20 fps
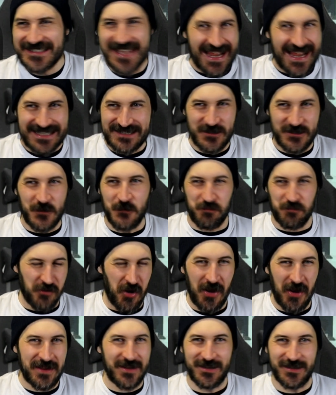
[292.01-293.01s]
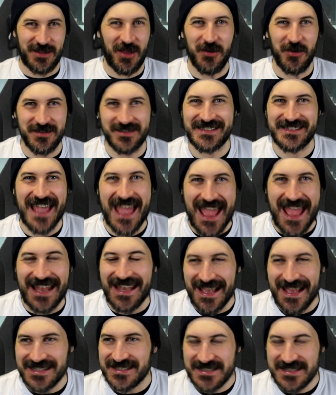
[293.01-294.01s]
Daniel Bryan goes to
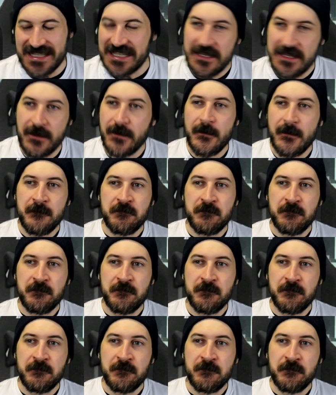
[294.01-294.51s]
NXT.